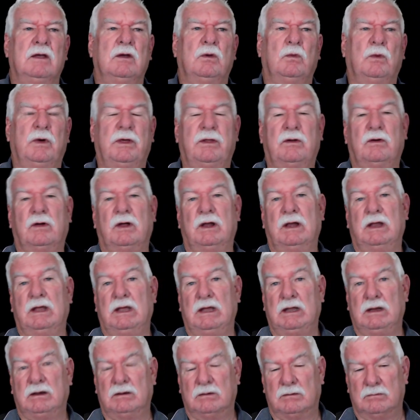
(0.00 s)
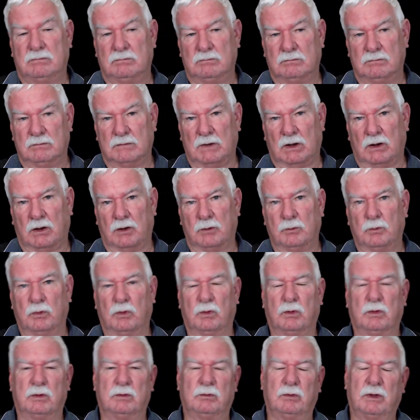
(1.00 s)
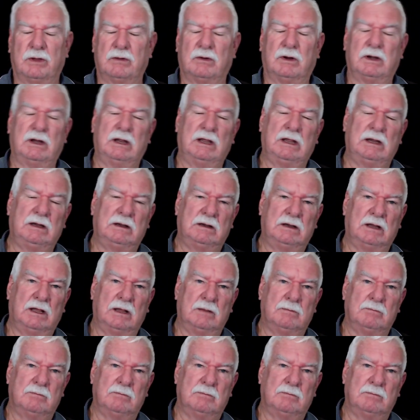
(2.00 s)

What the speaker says: Whether I need onboard, whether I need